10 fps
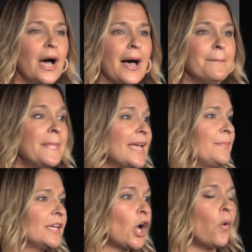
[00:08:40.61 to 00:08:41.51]
maybe
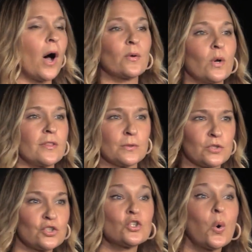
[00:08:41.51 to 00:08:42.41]
go on one of those
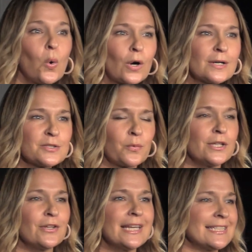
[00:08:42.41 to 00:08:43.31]
tours where
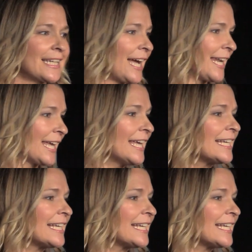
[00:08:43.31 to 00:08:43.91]
you get to kind of